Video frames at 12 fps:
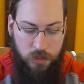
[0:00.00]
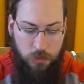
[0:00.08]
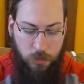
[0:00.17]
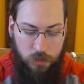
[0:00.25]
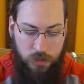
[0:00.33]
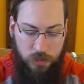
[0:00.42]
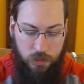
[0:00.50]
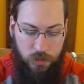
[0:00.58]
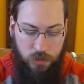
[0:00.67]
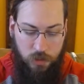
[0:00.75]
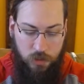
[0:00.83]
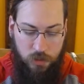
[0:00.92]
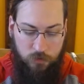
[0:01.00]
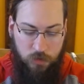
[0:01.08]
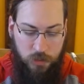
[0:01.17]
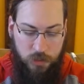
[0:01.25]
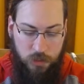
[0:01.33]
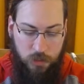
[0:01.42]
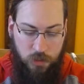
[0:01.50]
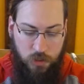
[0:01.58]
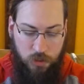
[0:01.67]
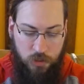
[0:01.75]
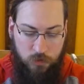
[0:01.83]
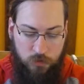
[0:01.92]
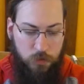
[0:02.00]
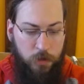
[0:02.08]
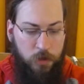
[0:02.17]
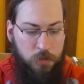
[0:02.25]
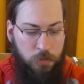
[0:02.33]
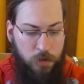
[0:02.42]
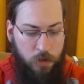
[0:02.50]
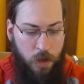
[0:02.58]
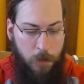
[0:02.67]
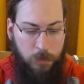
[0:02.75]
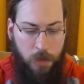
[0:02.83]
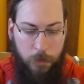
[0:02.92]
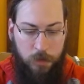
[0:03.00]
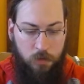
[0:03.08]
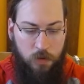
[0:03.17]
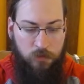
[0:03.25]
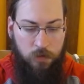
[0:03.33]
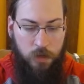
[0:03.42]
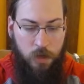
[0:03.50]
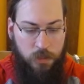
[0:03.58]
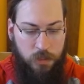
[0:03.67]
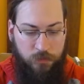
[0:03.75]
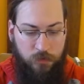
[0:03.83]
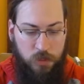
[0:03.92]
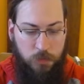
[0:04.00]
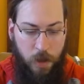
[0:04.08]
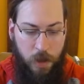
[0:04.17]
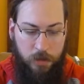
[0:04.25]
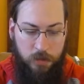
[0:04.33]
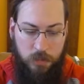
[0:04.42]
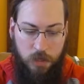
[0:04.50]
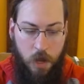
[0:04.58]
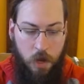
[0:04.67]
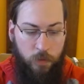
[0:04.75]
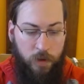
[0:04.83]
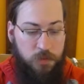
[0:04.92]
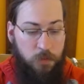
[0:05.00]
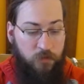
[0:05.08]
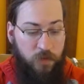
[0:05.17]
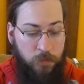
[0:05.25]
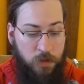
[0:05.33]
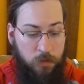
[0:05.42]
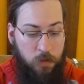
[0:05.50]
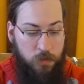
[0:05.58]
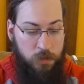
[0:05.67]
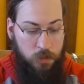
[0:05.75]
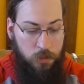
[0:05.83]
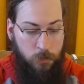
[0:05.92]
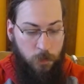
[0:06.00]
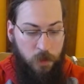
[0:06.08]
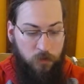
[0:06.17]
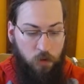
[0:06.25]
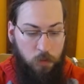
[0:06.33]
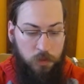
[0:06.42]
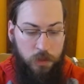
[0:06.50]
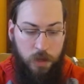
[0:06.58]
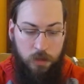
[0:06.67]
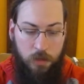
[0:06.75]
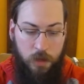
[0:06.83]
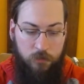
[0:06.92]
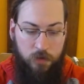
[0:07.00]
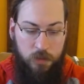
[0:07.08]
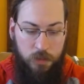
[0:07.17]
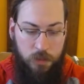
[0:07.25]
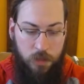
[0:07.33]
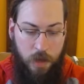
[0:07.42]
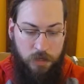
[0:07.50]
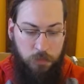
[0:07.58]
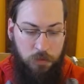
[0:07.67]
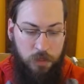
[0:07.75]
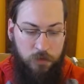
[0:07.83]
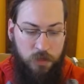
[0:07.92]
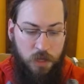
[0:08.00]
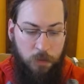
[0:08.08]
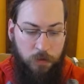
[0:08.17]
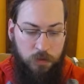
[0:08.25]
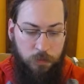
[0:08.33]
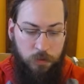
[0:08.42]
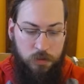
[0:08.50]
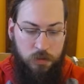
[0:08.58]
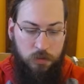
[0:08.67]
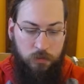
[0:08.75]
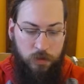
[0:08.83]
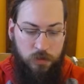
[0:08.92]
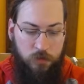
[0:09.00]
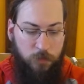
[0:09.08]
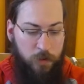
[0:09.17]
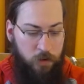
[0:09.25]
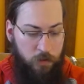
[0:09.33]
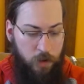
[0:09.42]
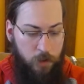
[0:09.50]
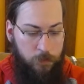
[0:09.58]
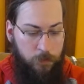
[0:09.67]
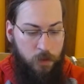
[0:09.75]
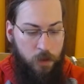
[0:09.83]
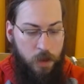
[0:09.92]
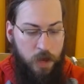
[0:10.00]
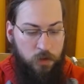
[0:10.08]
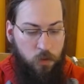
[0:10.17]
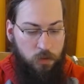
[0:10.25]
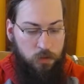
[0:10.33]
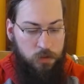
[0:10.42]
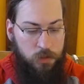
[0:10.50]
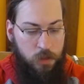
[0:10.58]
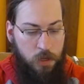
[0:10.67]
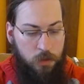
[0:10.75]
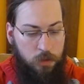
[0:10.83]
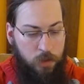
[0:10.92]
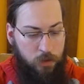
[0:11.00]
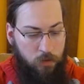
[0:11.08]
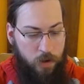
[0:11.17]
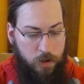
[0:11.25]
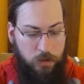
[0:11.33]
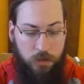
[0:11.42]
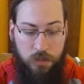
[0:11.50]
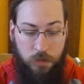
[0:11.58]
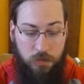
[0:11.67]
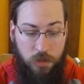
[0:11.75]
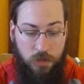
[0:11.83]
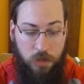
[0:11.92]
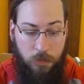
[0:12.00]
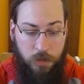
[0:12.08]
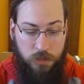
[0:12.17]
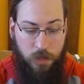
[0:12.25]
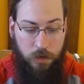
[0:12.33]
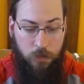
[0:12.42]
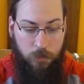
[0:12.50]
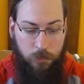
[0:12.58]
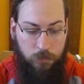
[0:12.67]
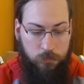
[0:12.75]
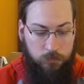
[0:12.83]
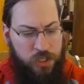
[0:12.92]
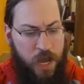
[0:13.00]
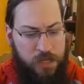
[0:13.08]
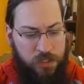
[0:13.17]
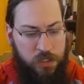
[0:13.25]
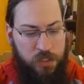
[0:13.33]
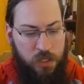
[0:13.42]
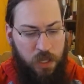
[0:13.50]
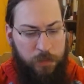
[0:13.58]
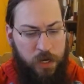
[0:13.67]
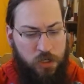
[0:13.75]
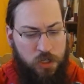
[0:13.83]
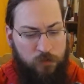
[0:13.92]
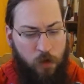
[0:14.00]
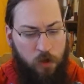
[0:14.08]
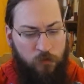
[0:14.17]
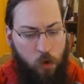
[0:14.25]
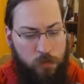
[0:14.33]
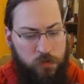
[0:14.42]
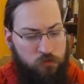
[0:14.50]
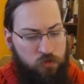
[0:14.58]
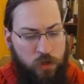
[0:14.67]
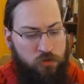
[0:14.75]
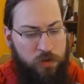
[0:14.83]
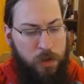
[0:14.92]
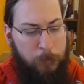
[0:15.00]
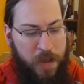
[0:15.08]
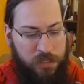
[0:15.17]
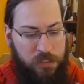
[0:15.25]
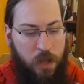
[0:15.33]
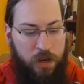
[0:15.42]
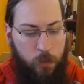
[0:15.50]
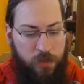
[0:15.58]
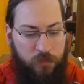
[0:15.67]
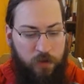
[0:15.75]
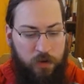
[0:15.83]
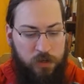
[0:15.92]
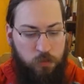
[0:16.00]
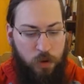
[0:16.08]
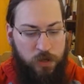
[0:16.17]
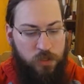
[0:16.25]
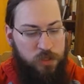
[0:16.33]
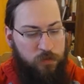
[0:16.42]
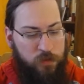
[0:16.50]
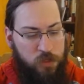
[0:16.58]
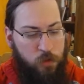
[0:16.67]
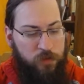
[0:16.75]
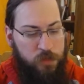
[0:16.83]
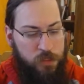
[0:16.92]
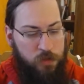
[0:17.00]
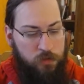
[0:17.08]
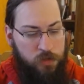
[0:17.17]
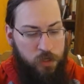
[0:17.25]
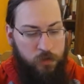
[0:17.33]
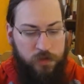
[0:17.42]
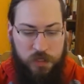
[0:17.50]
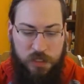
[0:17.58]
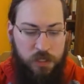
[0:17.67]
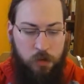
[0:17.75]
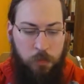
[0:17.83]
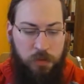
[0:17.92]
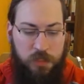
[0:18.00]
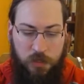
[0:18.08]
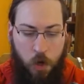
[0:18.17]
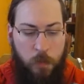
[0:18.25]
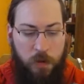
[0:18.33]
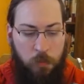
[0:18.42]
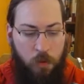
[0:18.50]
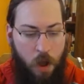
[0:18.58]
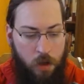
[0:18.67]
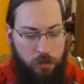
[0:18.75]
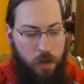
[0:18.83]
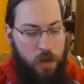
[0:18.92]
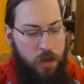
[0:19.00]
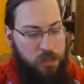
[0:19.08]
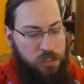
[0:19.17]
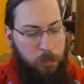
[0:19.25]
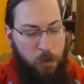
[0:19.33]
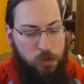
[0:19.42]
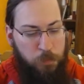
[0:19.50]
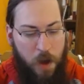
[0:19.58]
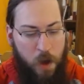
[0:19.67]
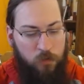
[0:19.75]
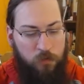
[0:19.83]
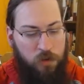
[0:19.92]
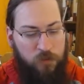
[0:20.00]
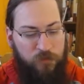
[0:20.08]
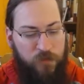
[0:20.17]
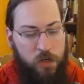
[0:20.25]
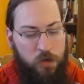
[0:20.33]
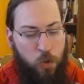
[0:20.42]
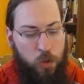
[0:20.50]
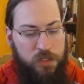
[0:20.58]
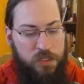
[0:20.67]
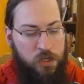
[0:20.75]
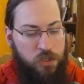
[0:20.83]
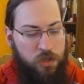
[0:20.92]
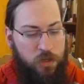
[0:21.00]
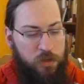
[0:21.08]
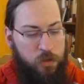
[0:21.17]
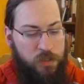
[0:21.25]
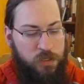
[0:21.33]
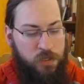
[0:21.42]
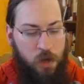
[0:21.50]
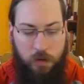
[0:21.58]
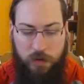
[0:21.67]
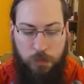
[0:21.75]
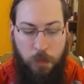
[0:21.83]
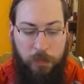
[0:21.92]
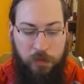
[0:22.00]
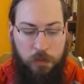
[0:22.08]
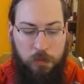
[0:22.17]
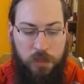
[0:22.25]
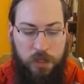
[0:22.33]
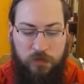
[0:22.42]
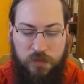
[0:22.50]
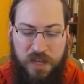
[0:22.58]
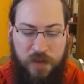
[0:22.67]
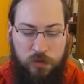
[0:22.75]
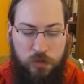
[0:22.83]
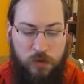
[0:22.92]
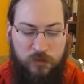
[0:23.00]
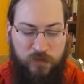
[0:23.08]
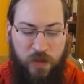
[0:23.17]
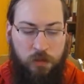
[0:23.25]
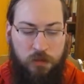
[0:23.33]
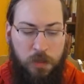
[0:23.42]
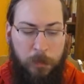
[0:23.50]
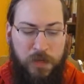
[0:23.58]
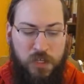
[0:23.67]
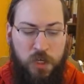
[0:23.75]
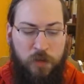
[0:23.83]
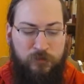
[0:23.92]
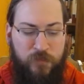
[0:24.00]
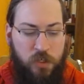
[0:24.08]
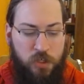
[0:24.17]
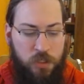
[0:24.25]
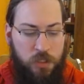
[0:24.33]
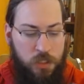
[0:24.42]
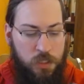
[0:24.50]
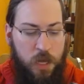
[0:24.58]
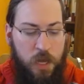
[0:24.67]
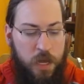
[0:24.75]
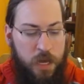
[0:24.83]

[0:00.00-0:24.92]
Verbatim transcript: Smersh is a conjunction of two Russian words, shmirtspionam, meaning roughly, death to spies, ranks above MWD, formerly NKVD, and is believed to come under the personal direction of Beria. Headquarters, Leningrad, substation at Moscow. Its task is the elimination of all forms of treachery and backsliding with the various branches of the Soviet Secret Service and secret police at home and abroad. It is the most powerful and feared organization in the USSR and is popularly believed never to have failed in a mission of vengeance.